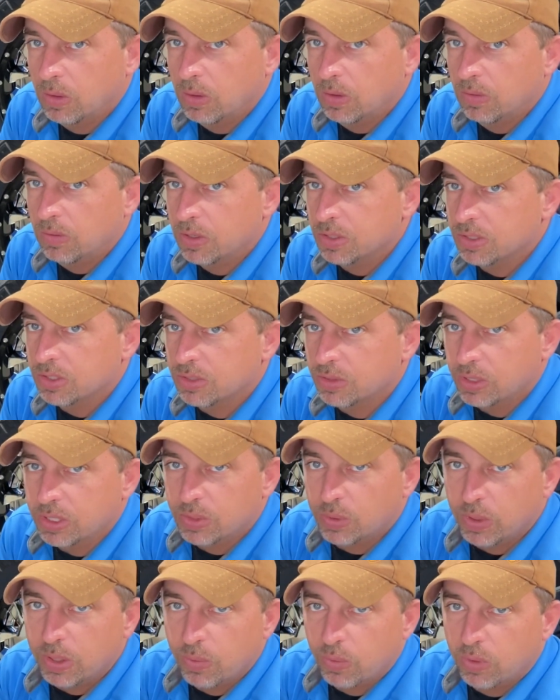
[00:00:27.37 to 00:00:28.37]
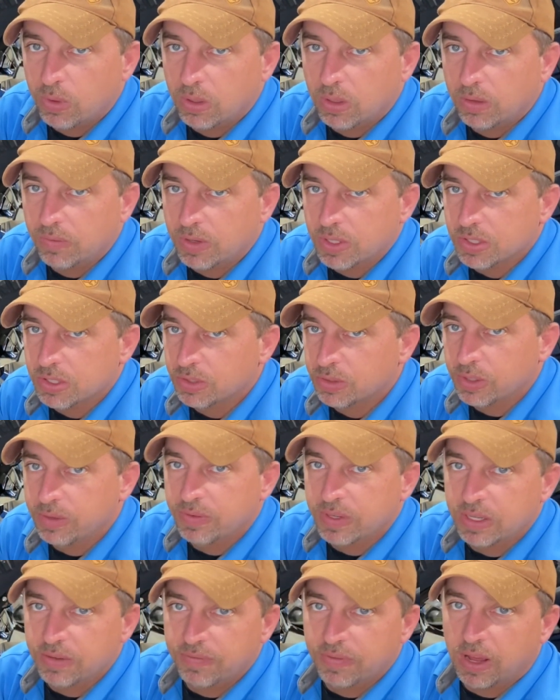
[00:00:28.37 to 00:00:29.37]
versus 321 versus
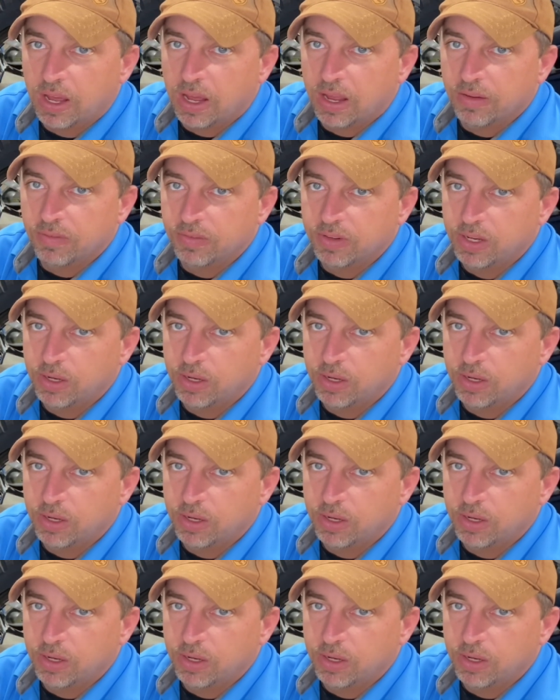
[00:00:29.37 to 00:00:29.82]
355 gear